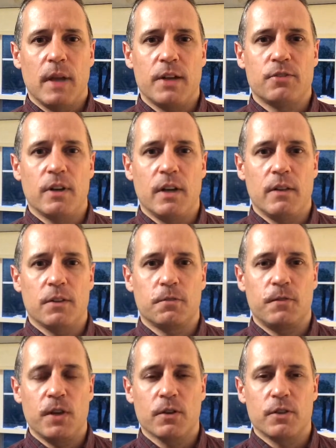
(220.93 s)
entering in this
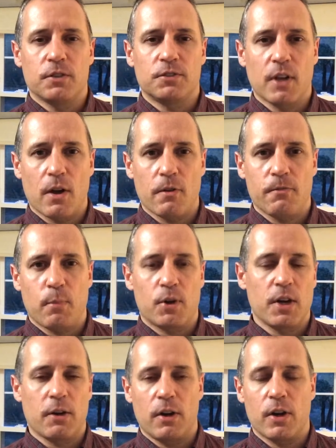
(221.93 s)
field yourself,
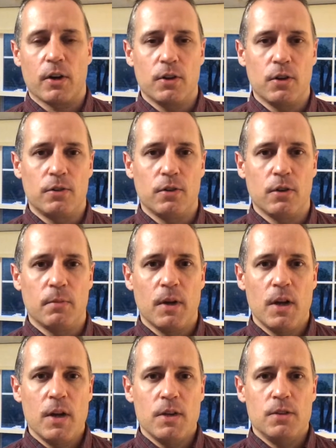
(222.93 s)
particularly on YouTube,
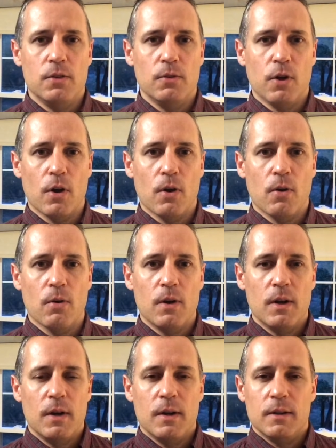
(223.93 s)
you know
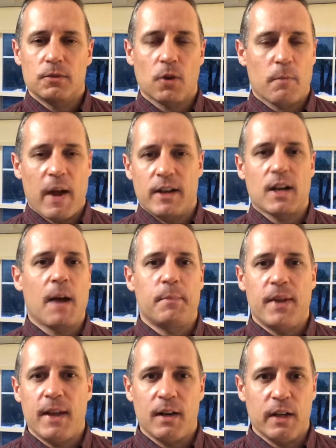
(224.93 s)
sort of my top
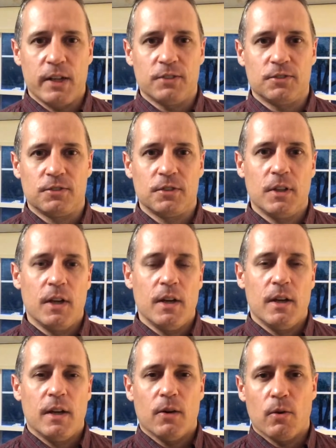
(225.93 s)
10 lists
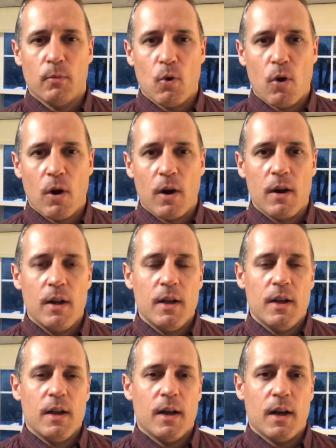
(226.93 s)
or more,
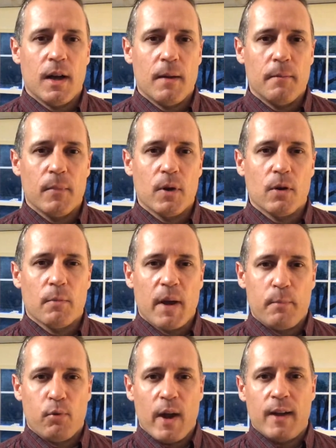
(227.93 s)
or my
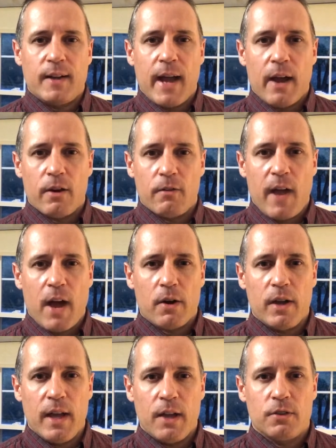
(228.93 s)
breakdown of how
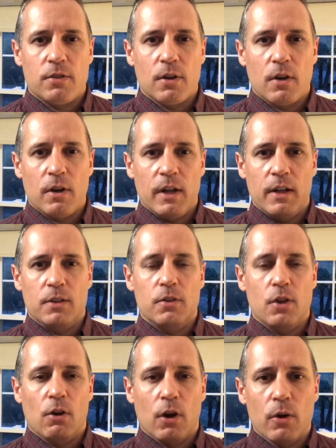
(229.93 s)
to enter into
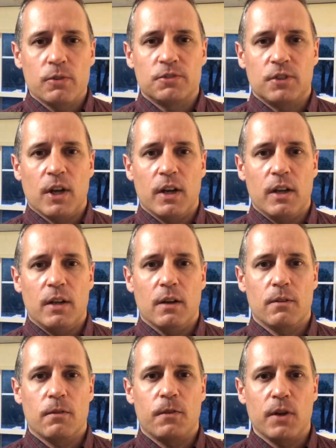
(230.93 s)
your own study
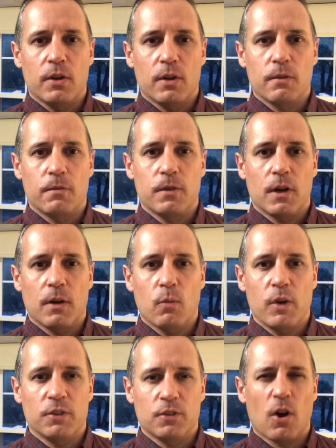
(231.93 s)
of the field of
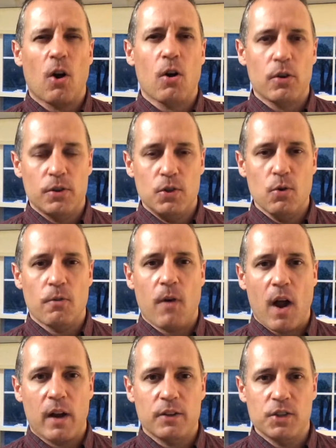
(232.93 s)
what is called
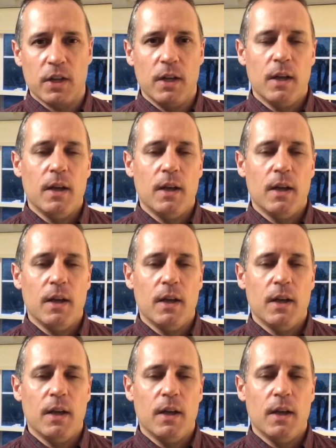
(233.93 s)
ufology.